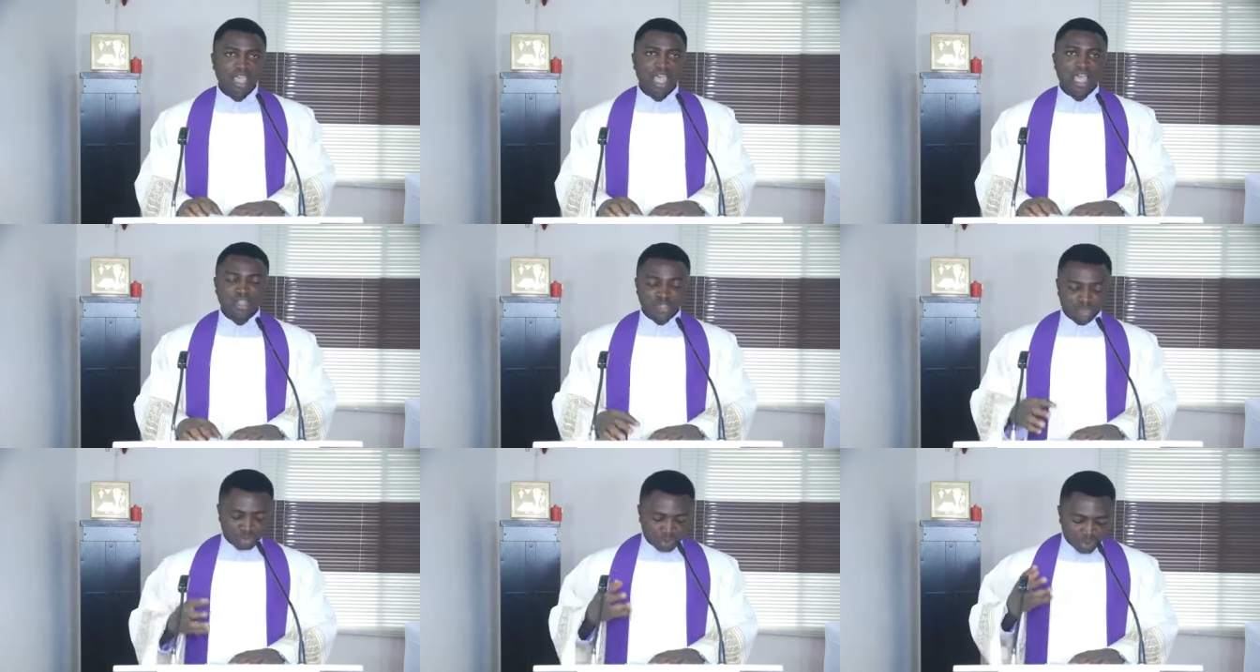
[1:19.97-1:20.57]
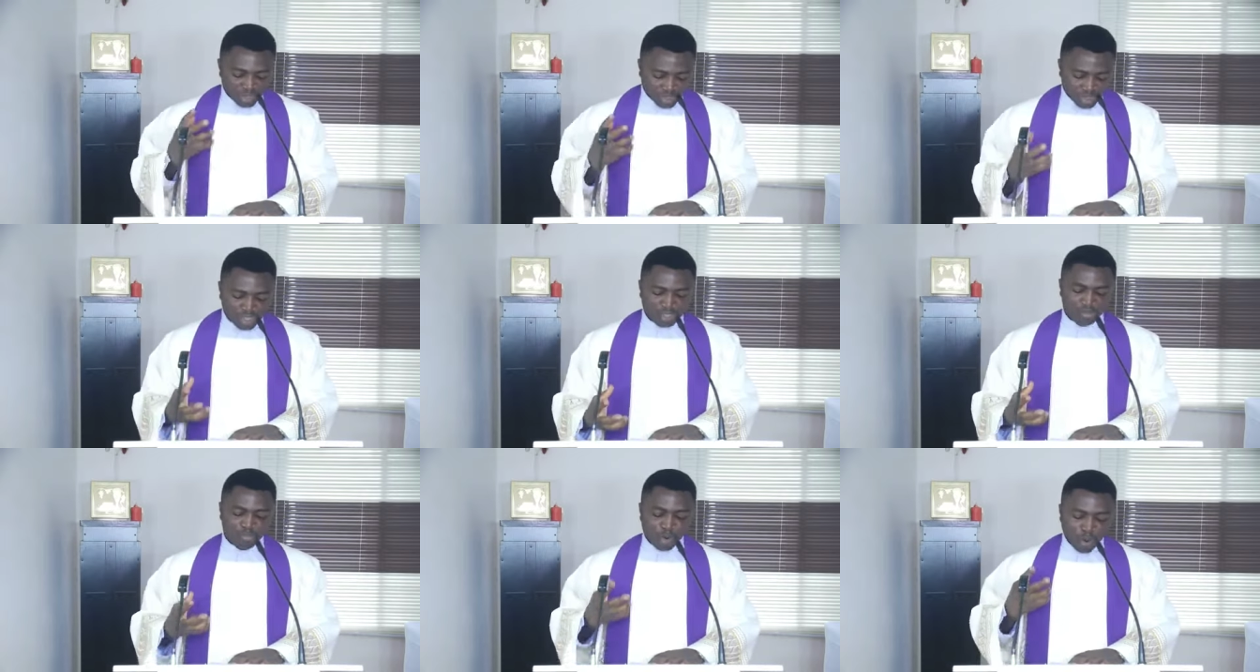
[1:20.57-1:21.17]
and to
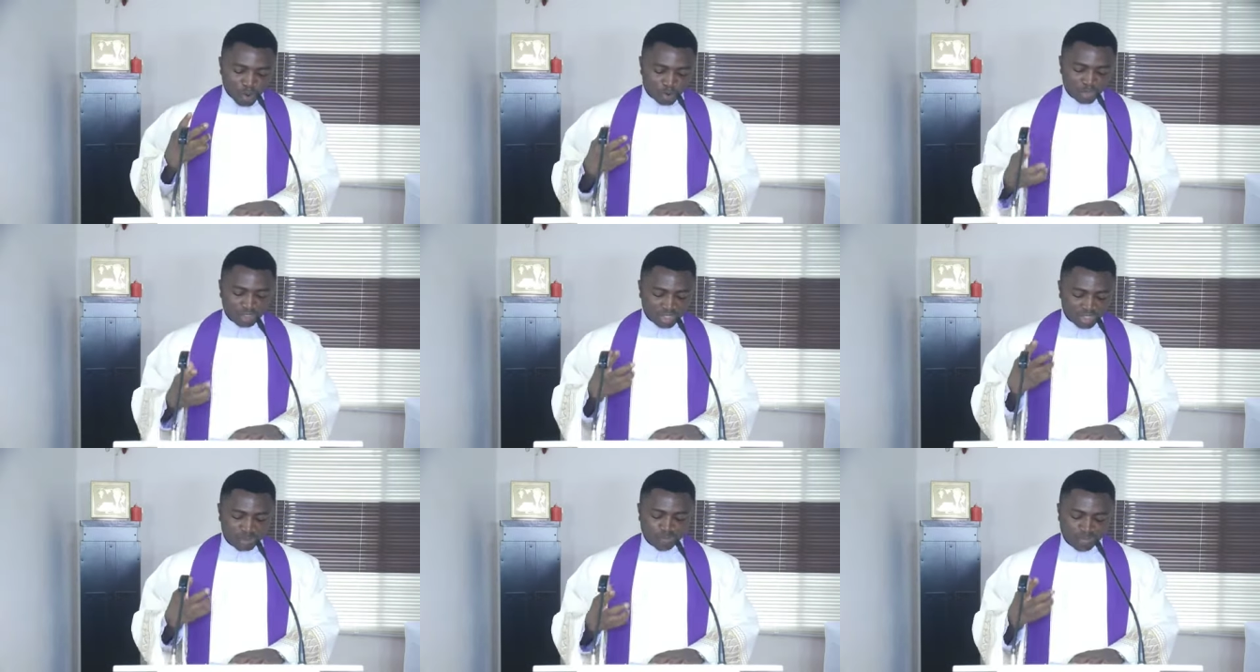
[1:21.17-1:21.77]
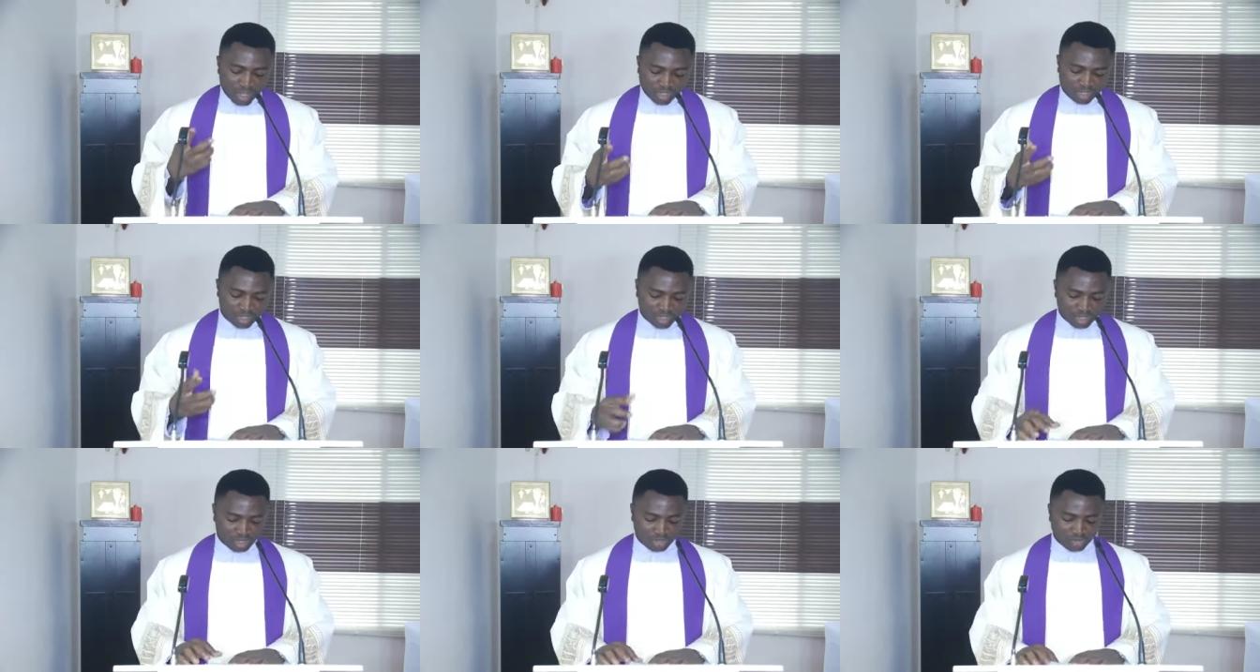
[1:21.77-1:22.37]
receive all these
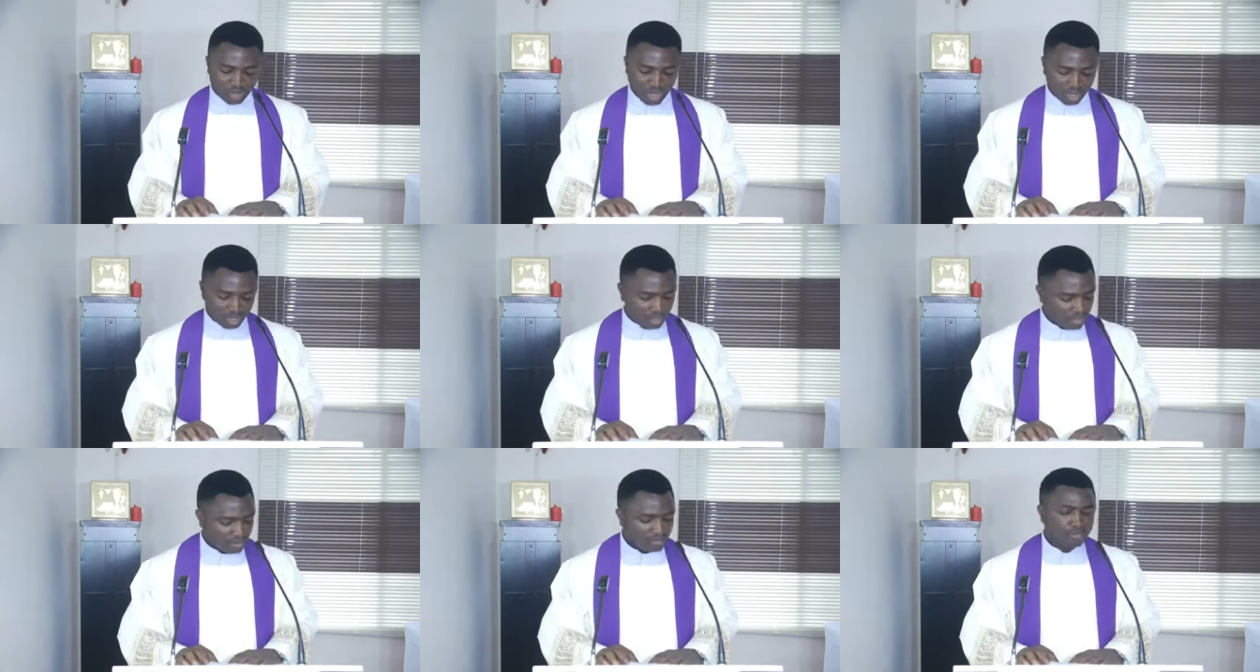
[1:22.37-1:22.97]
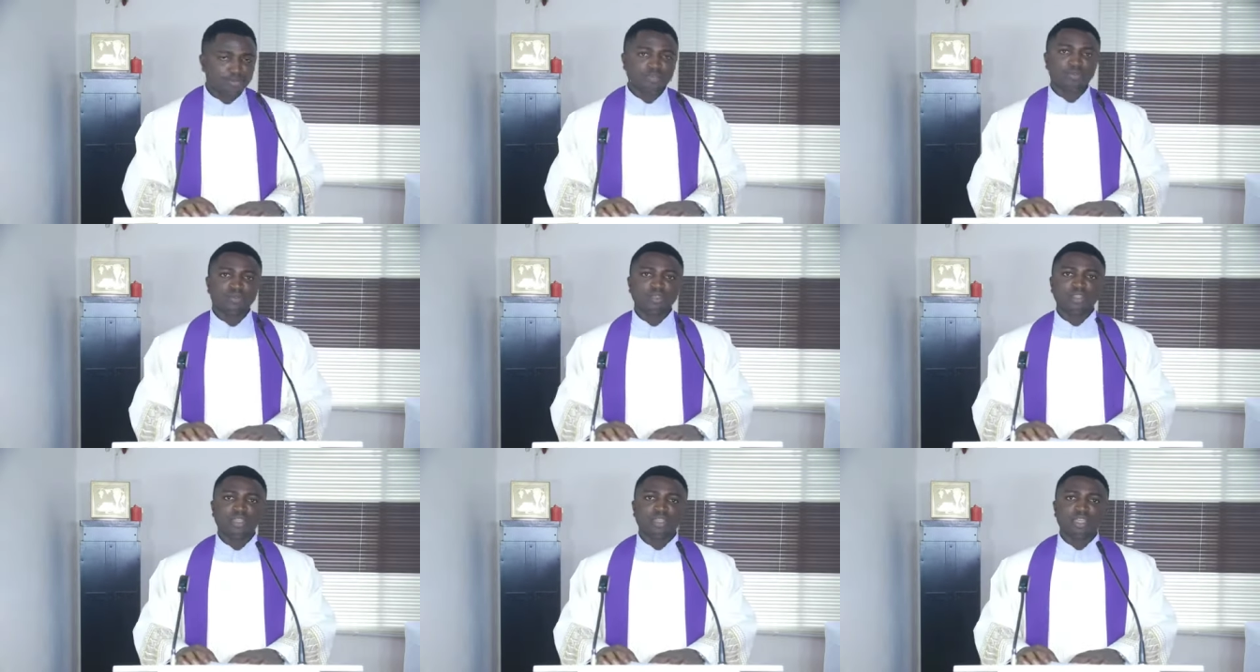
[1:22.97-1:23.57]
blessings of God.
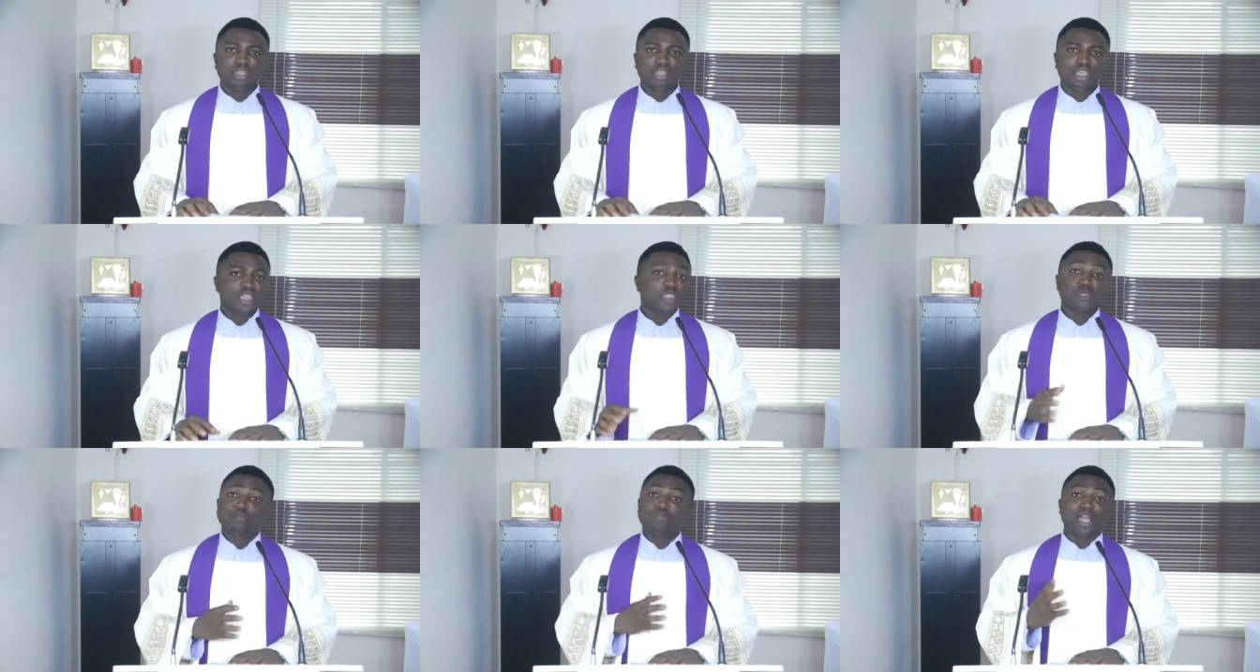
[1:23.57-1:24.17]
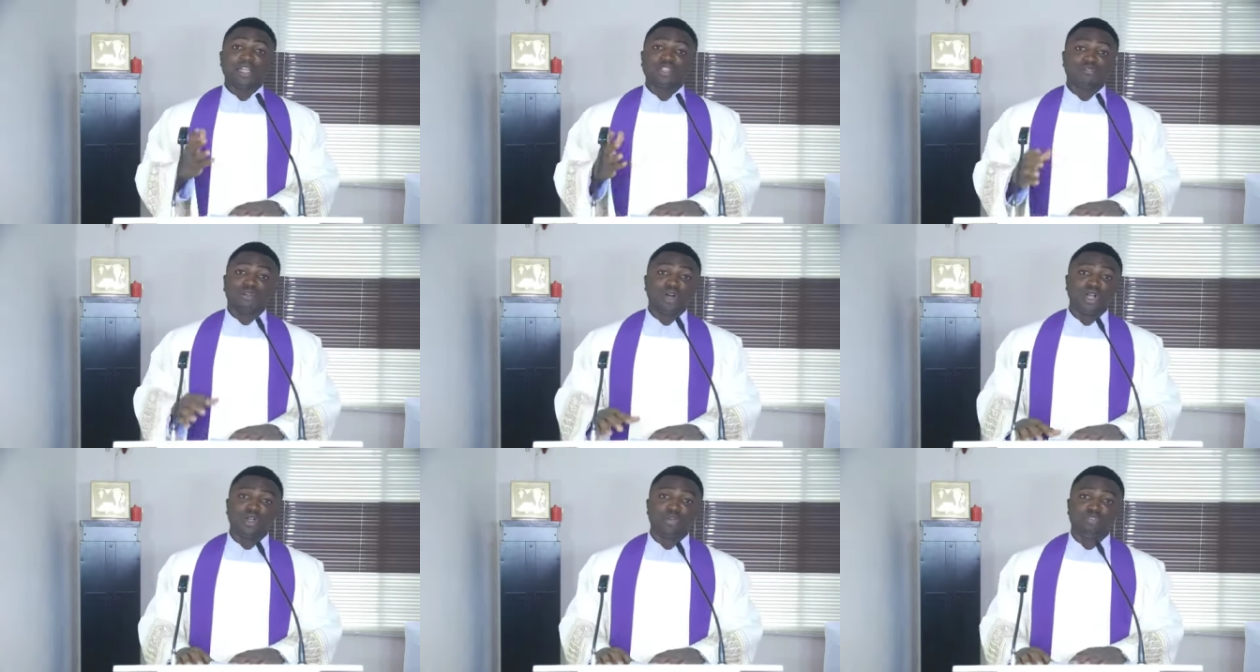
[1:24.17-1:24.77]
In spite of
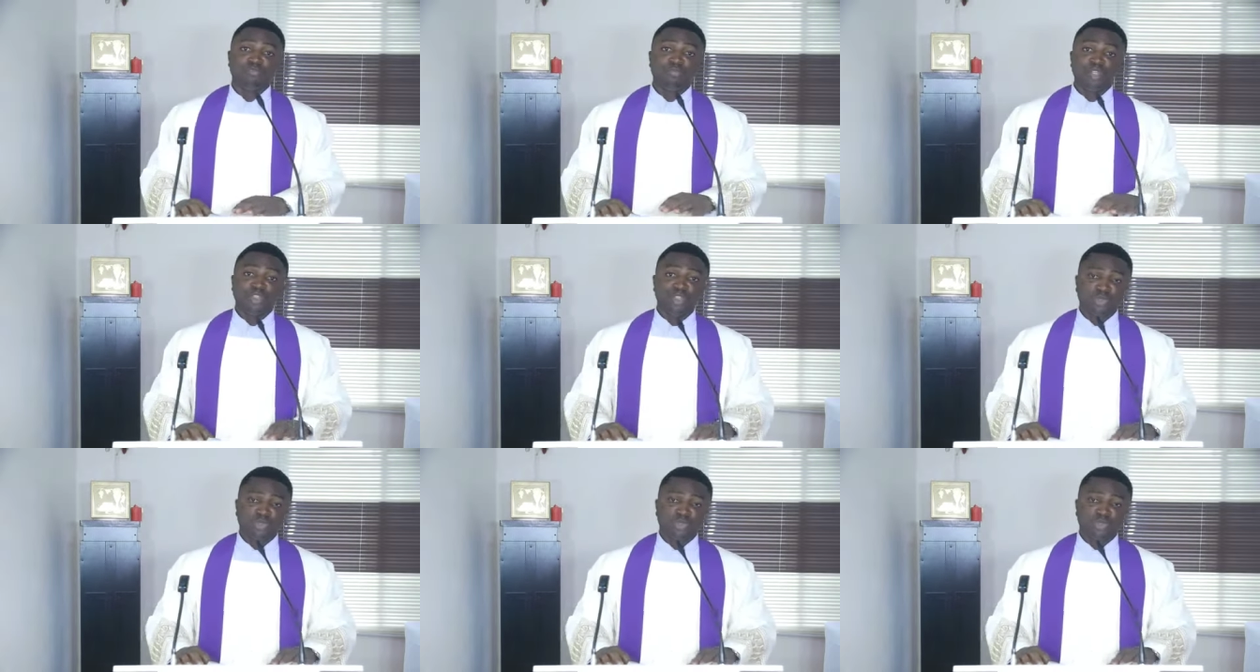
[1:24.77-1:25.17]
all we've been